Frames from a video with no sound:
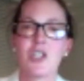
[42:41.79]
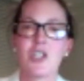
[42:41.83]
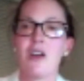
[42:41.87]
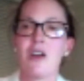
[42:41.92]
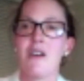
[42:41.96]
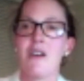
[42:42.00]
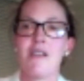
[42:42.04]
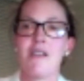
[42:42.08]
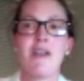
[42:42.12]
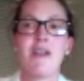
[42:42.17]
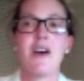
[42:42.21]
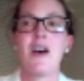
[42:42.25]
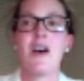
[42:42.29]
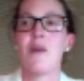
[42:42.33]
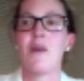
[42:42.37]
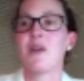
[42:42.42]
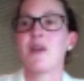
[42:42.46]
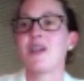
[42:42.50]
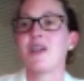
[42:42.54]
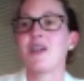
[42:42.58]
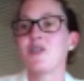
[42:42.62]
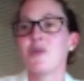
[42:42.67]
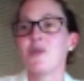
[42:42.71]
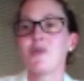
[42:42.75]
I
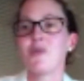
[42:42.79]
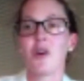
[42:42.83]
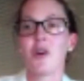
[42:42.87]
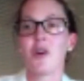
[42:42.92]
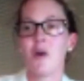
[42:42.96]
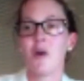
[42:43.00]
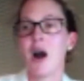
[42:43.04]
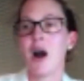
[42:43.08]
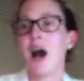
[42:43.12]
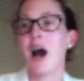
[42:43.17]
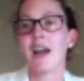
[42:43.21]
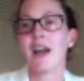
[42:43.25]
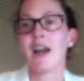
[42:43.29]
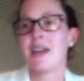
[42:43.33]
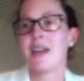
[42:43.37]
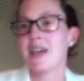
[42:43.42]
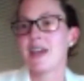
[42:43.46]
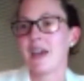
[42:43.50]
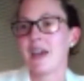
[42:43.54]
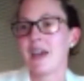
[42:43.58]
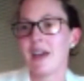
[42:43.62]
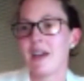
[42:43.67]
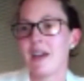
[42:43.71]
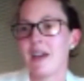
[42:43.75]
mean, I don't go
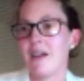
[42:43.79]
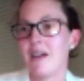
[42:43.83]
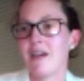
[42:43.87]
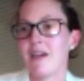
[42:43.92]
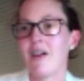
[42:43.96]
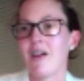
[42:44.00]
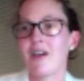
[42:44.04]
hiking,